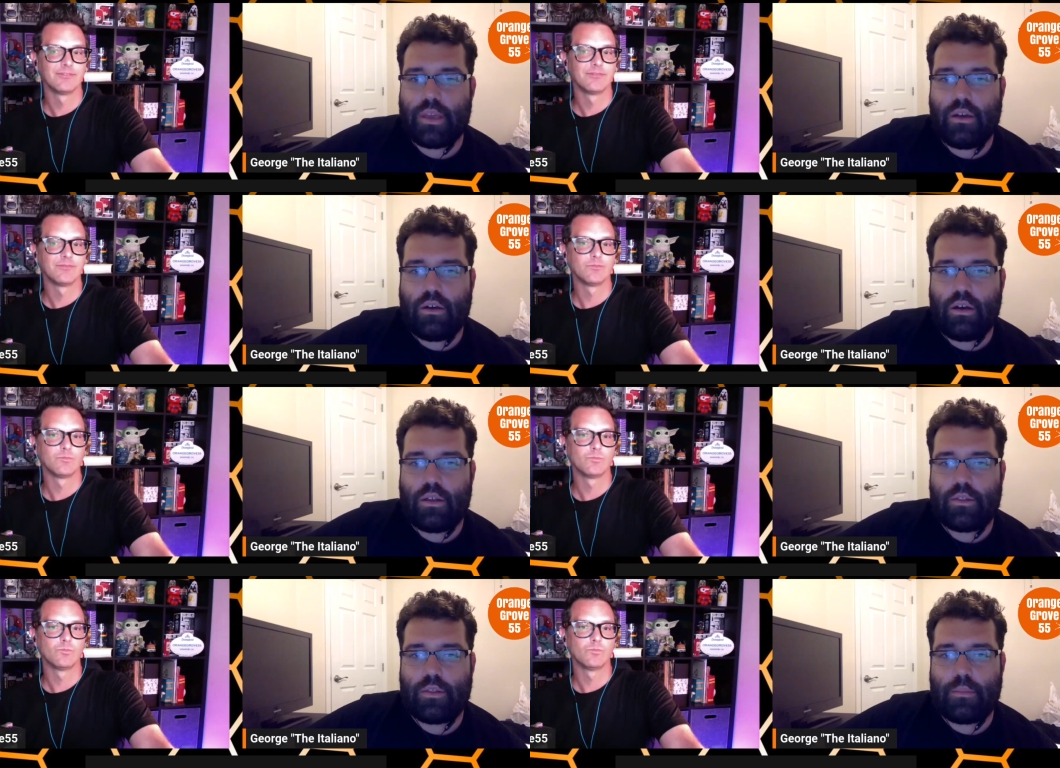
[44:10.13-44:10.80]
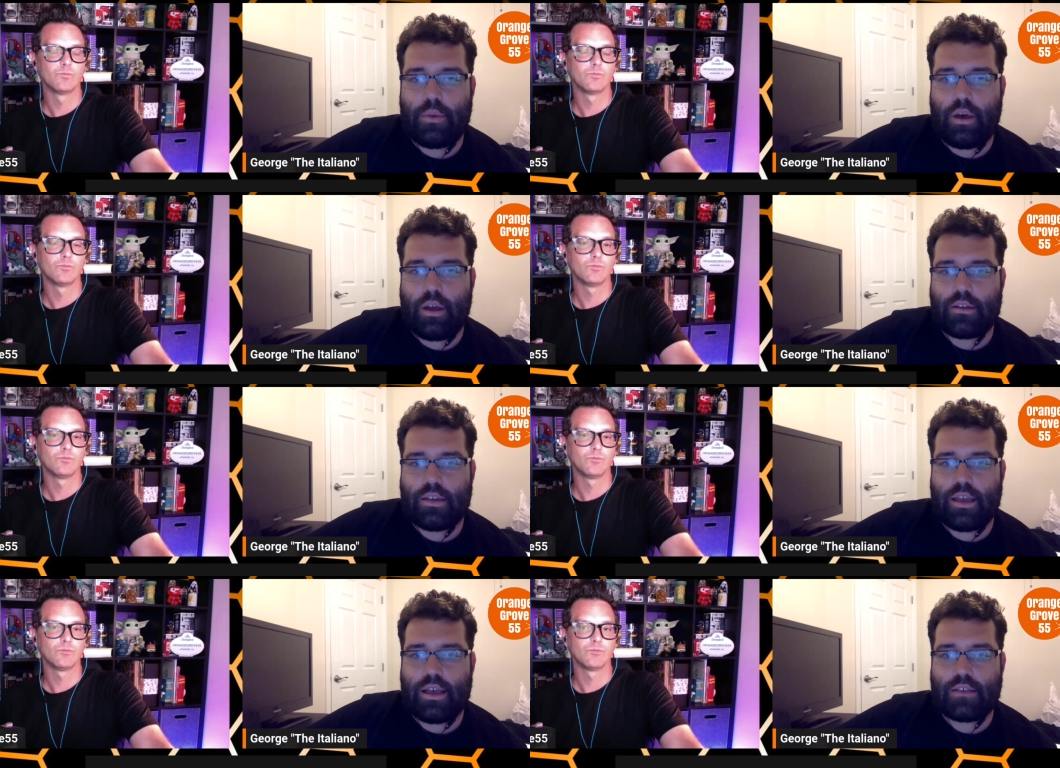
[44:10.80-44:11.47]
Speaker 1: on the
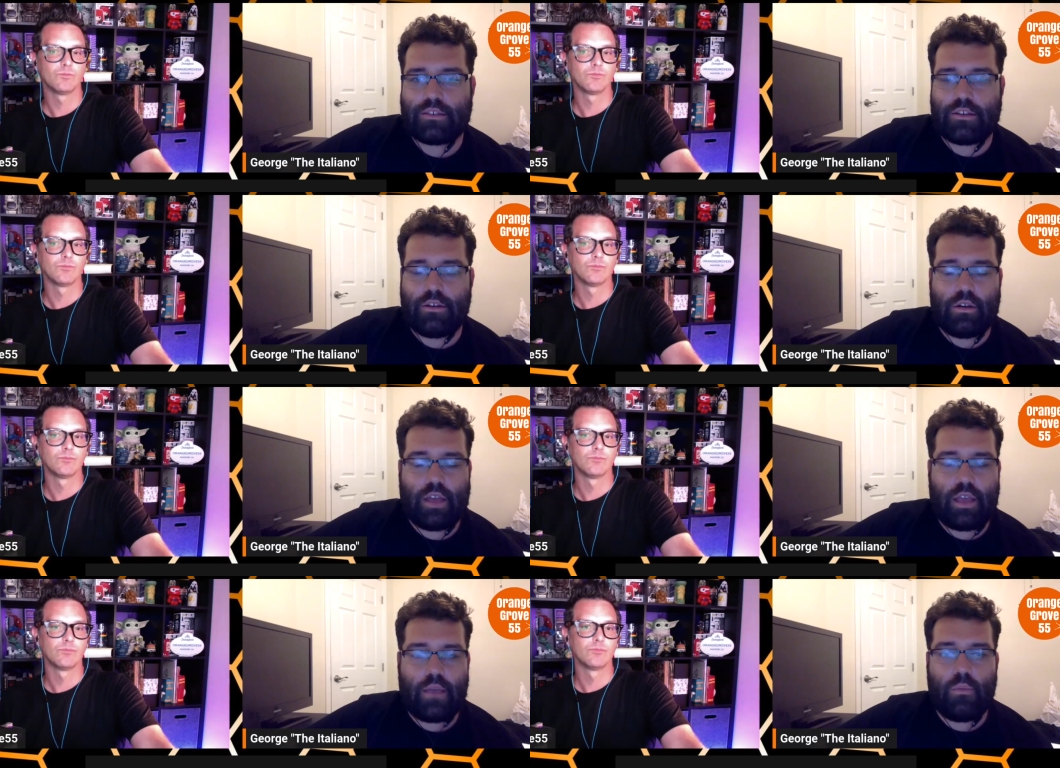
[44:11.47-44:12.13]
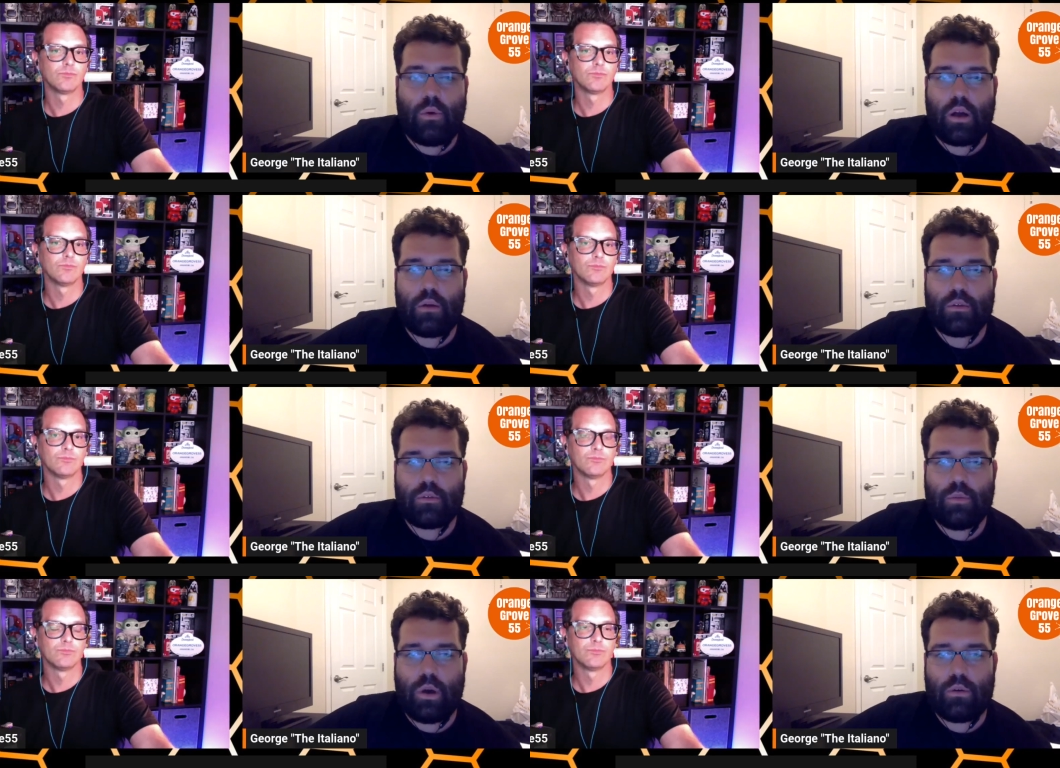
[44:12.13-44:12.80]
podcast called A Walk
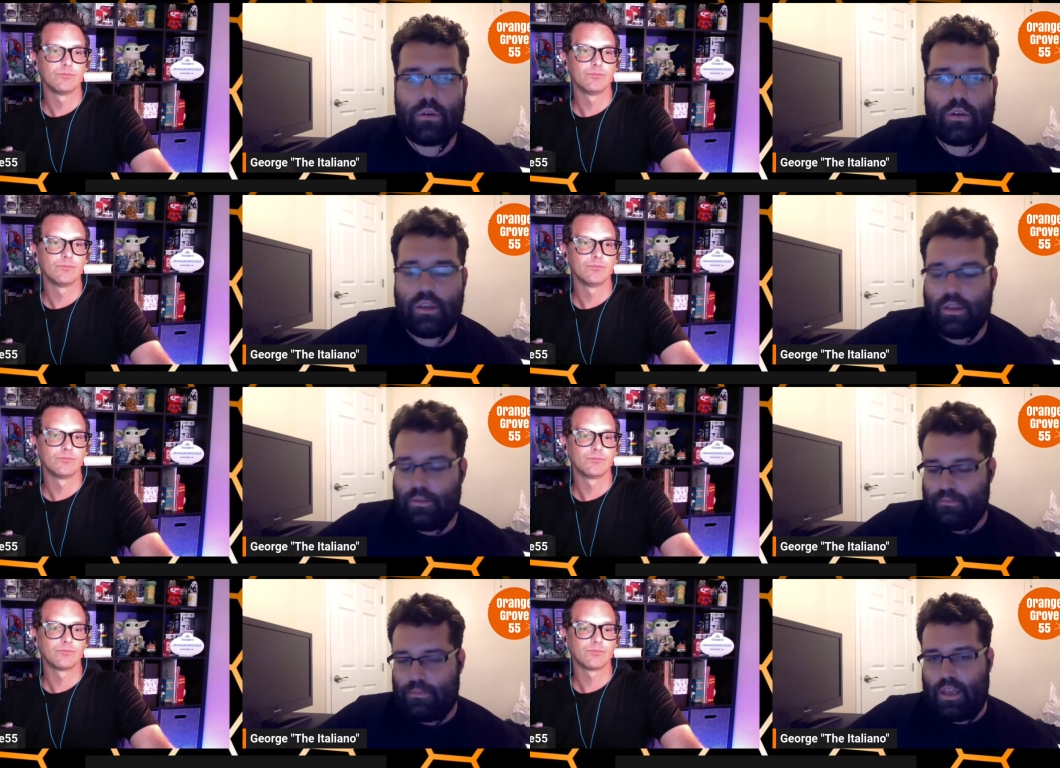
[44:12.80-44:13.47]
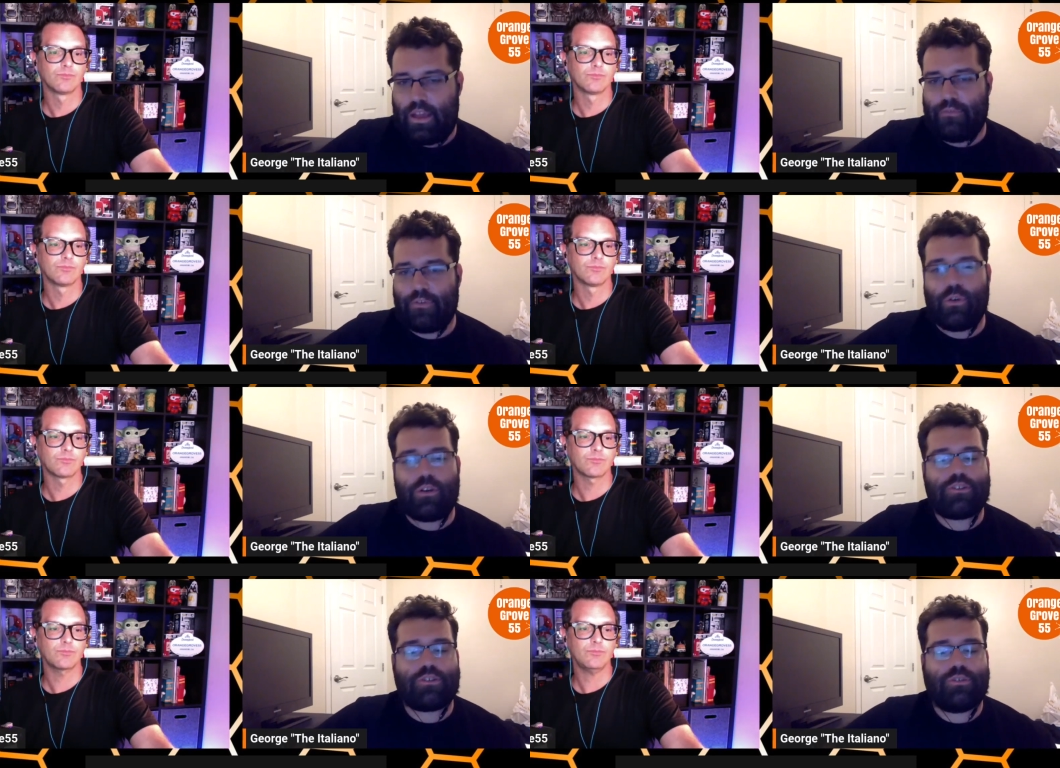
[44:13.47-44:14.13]
with Walt. And of
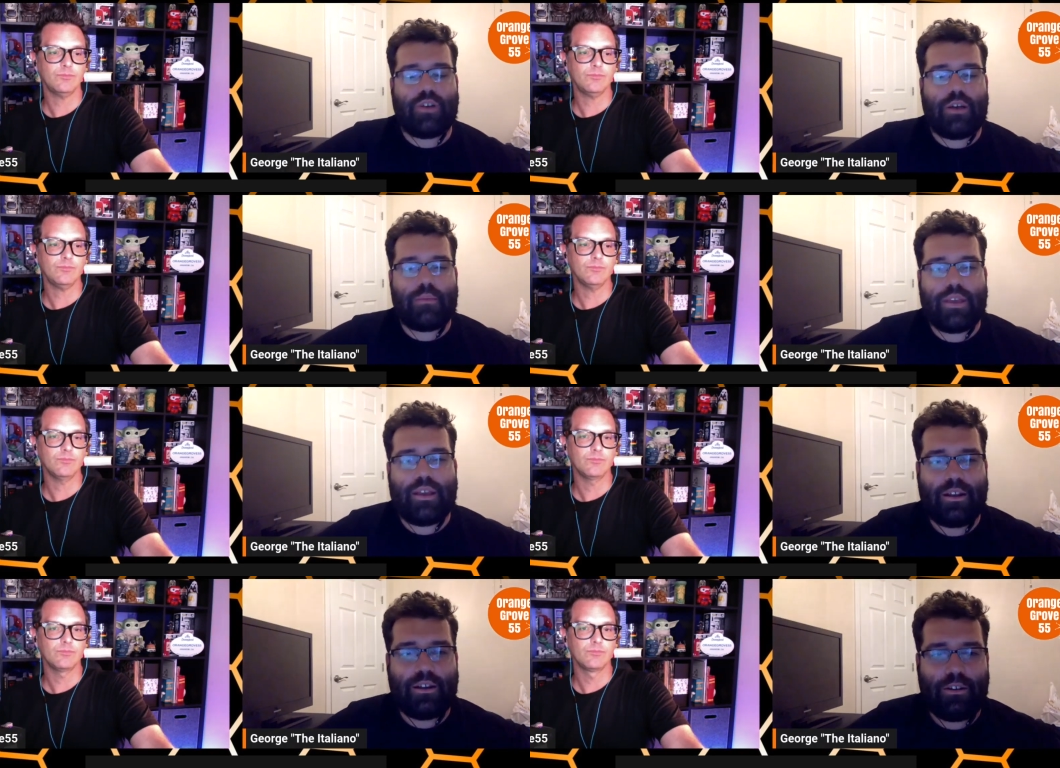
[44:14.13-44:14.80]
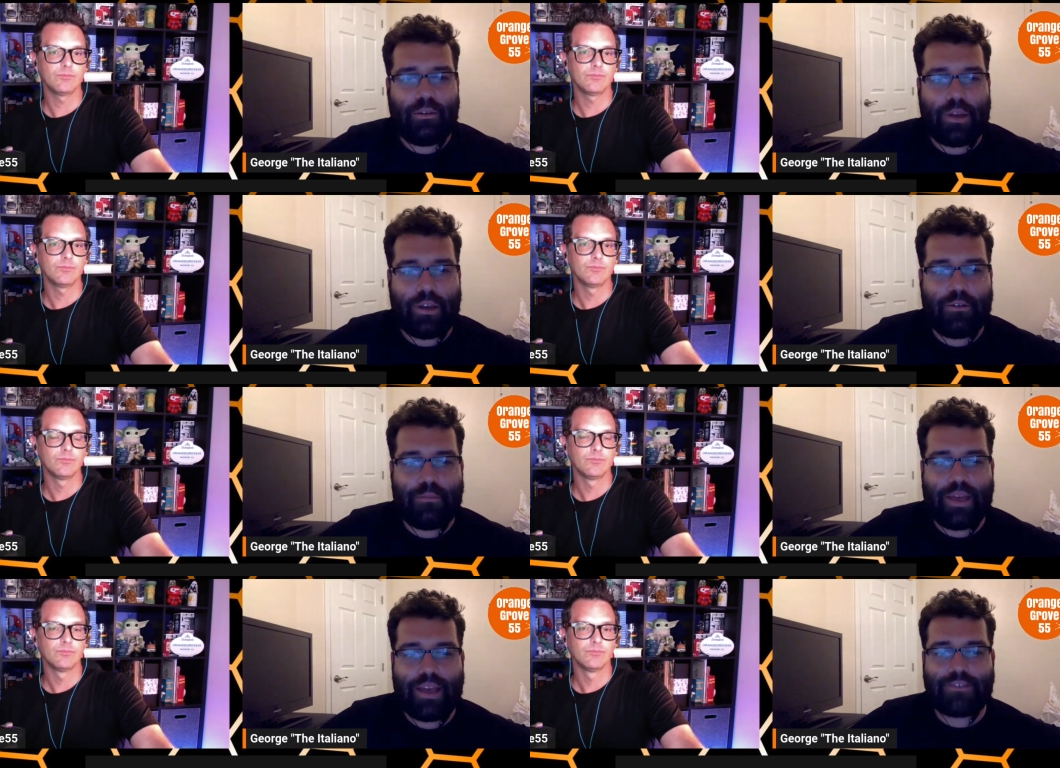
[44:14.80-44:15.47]
course, you'll find me here on my
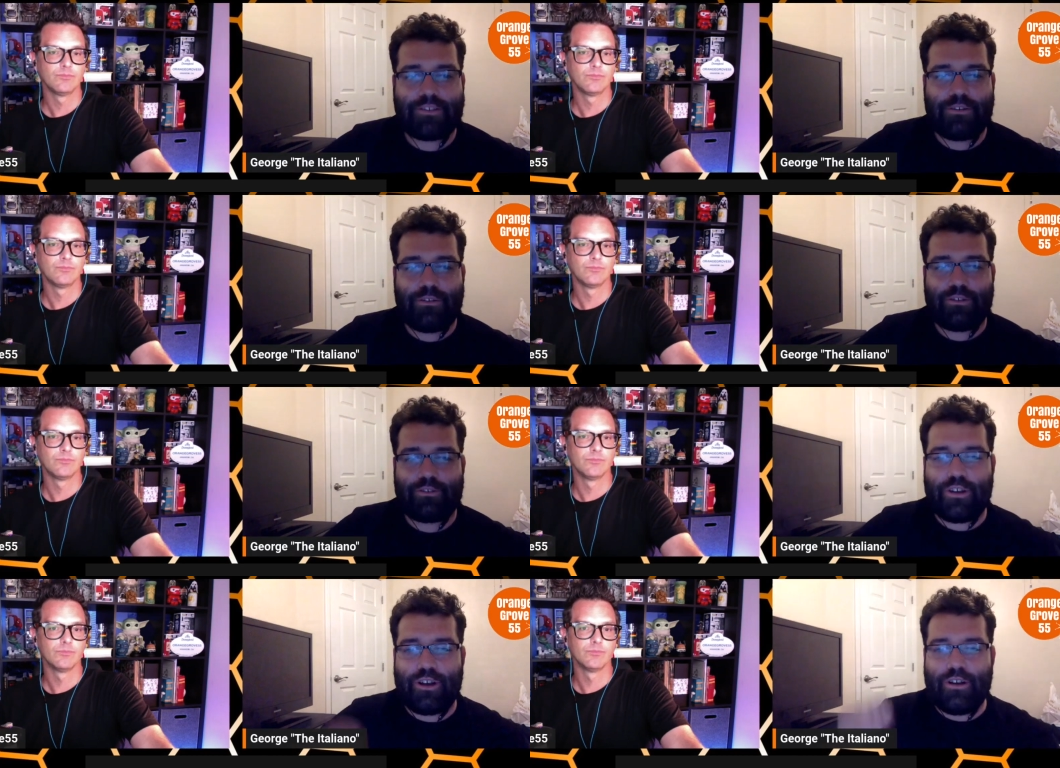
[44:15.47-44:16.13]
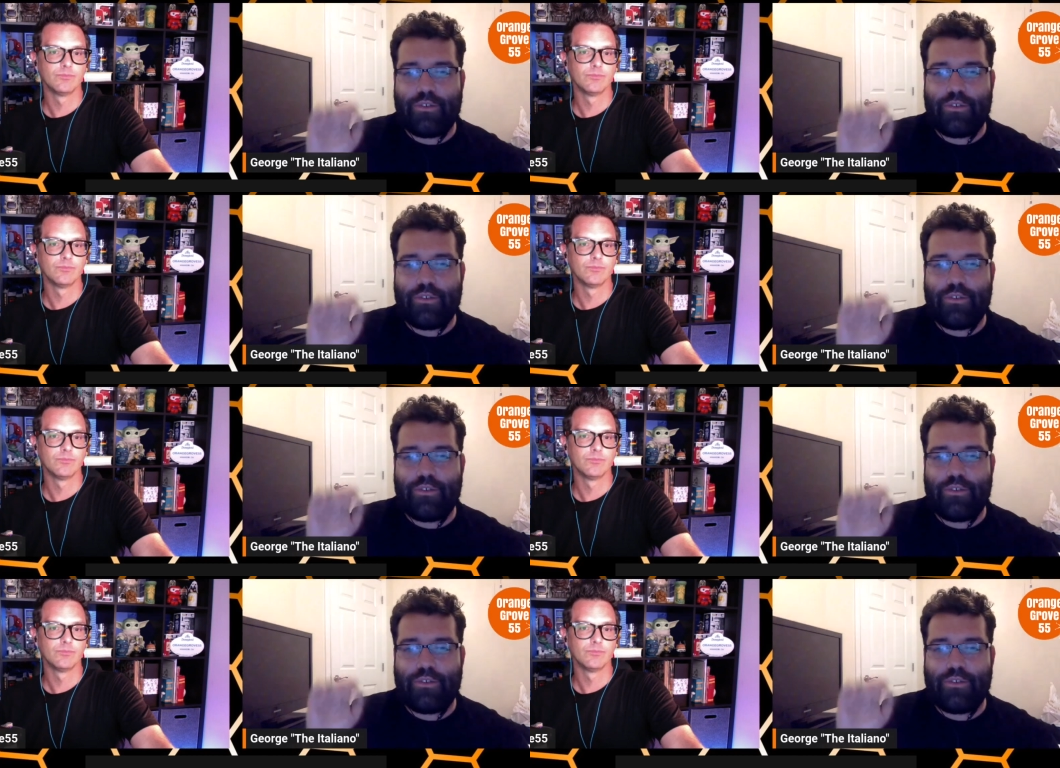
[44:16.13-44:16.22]
home base at Orange Grove